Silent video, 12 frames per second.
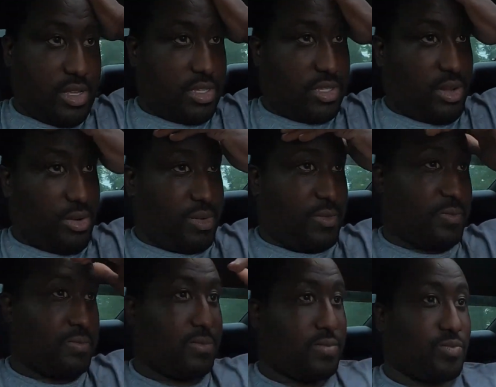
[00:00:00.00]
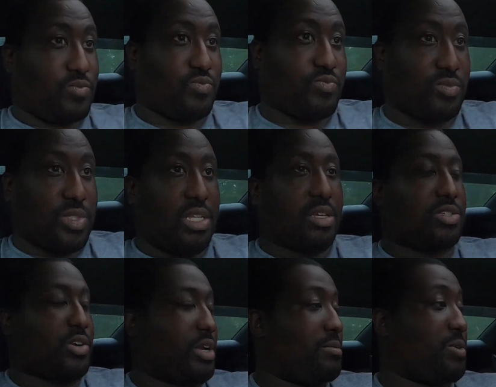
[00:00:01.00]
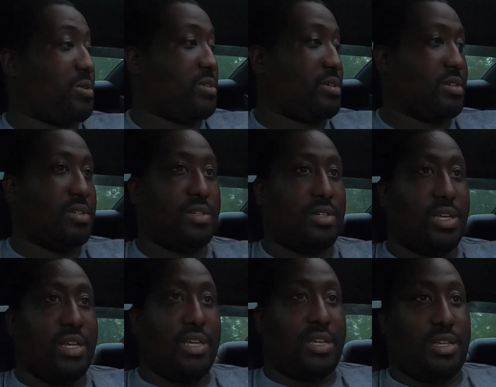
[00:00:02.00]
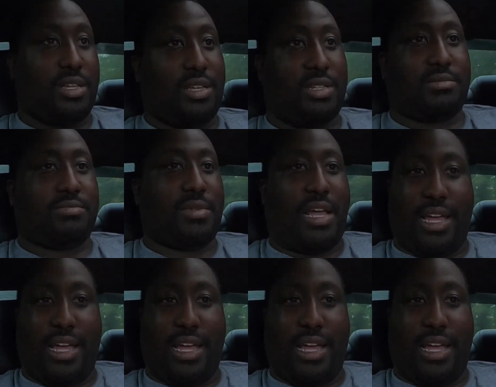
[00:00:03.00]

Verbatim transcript: So. It don't look straight to me. It looks straight. Come on. It look out of creek.